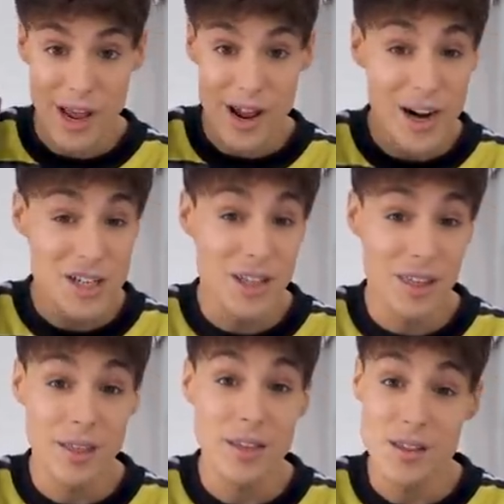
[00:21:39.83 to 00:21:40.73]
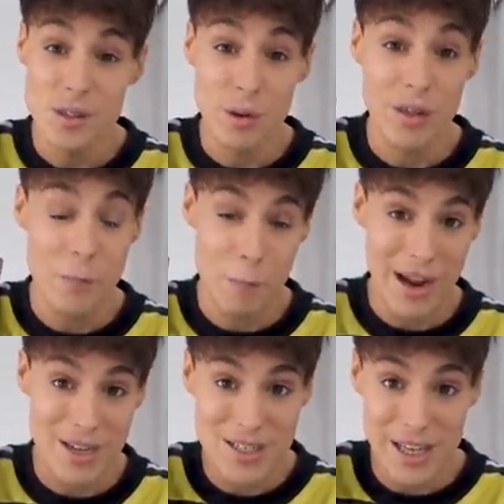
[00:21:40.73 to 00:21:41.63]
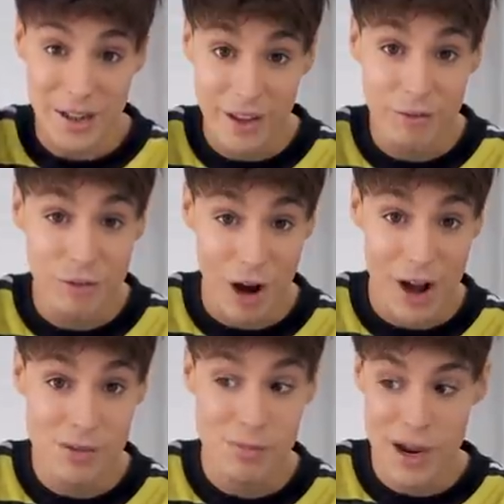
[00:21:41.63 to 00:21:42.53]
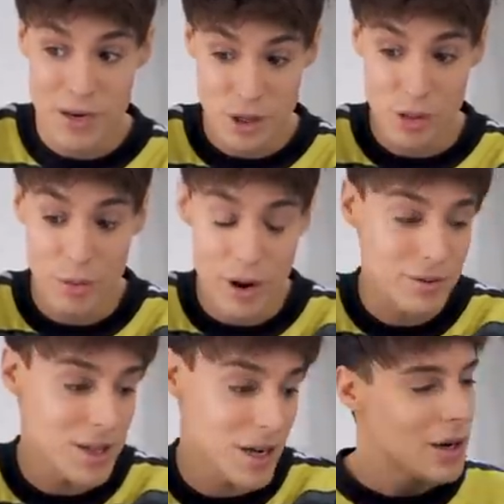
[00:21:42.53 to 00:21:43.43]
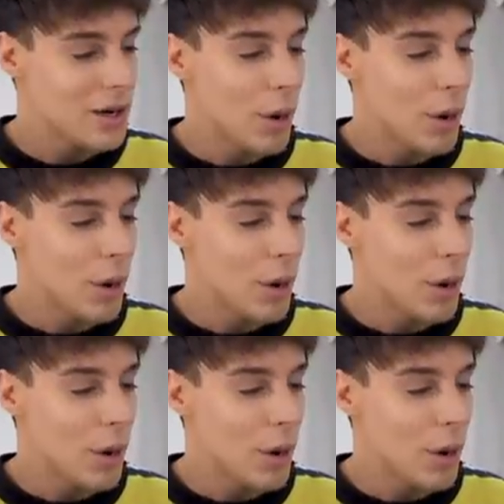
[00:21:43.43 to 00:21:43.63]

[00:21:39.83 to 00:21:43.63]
I actually think this is one of the best selling frying pans on the website.